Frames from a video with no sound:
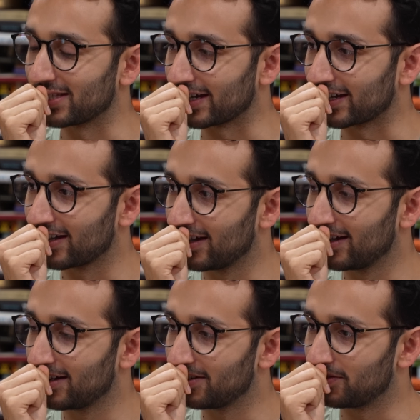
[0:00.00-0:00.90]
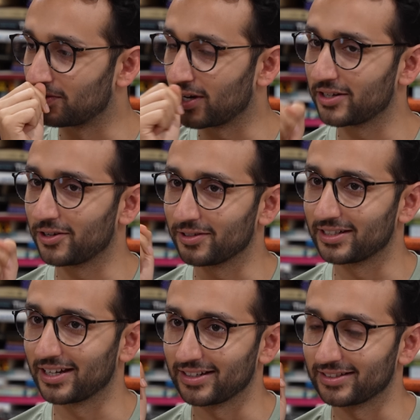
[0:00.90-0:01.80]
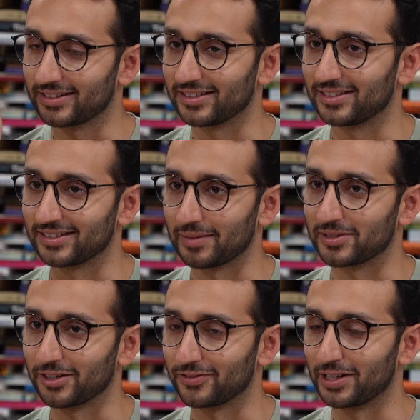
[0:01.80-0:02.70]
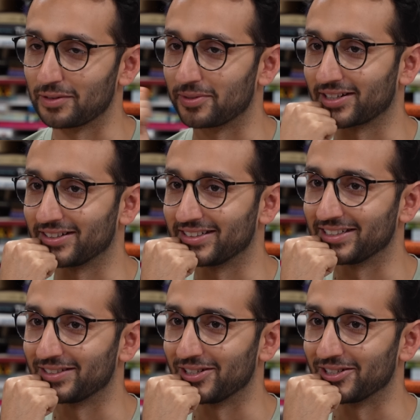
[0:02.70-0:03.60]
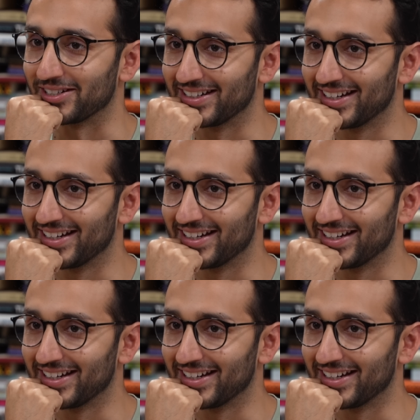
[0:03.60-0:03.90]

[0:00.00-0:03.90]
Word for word: like, Ryan Holiday says the same stuff on every podcast he's interviewed on.